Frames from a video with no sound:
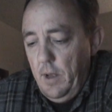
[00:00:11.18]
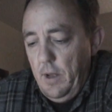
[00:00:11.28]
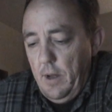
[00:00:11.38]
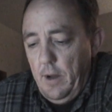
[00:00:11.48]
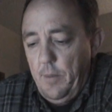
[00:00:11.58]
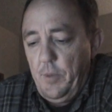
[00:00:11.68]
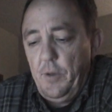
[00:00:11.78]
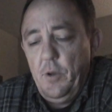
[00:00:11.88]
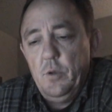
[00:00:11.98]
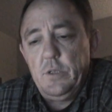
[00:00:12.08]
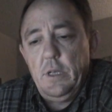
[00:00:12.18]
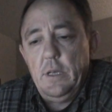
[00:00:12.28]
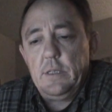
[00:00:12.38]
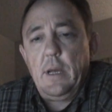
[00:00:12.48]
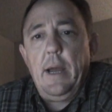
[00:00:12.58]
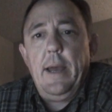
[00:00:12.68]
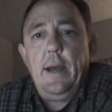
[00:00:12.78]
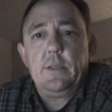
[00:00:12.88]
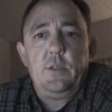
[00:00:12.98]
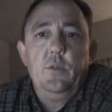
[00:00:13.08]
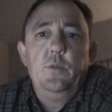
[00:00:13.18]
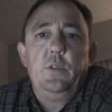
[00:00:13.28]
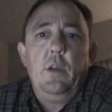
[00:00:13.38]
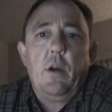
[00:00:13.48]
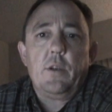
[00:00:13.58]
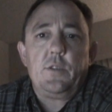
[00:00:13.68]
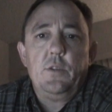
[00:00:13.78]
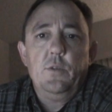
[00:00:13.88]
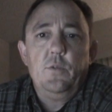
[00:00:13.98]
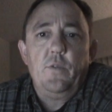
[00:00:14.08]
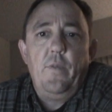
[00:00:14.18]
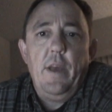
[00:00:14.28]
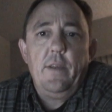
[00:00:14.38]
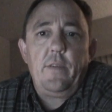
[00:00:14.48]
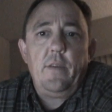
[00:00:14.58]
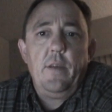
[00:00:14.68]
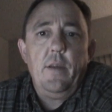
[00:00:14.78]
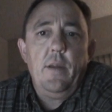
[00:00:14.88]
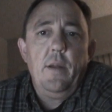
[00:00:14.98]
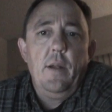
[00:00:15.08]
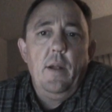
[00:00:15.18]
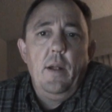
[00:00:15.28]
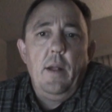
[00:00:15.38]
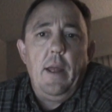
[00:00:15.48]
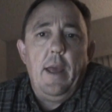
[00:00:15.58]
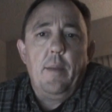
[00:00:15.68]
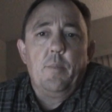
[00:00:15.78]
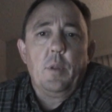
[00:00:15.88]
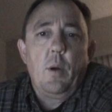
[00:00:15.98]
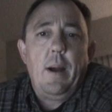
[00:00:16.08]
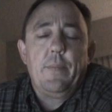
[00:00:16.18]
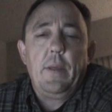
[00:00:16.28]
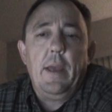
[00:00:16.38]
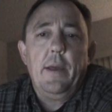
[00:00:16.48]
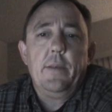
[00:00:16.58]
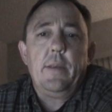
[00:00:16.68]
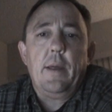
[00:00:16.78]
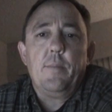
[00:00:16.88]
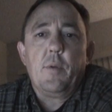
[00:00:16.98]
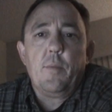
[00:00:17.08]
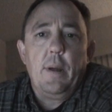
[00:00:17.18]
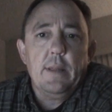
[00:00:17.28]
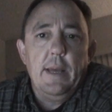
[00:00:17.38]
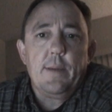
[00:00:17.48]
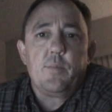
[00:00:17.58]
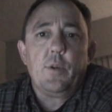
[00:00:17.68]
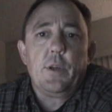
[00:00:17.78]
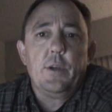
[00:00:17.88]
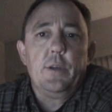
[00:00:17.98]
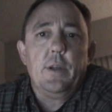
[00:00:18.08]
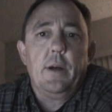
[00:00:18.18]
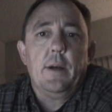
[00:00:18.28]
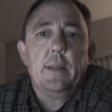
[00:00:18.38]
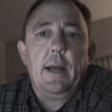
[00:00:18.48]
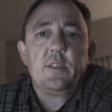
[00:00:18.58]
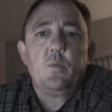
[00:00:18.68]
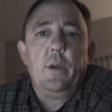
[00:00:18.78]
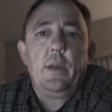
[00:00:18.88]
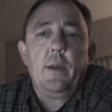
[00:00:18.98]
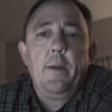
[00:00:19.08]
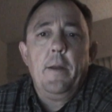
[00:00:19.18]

The news is I had two CR2's vent and blow out the end and burn my leg pretty good last week.